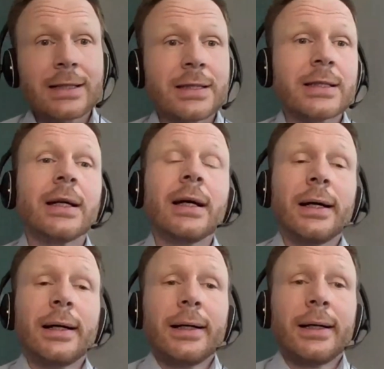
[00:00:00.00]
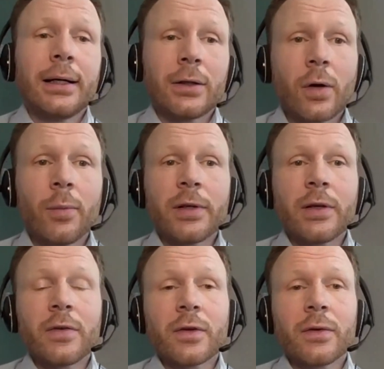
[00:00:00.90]
next
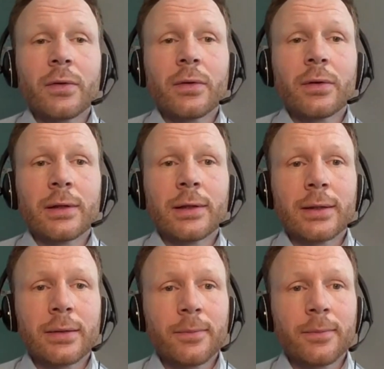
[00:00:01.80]
committee. So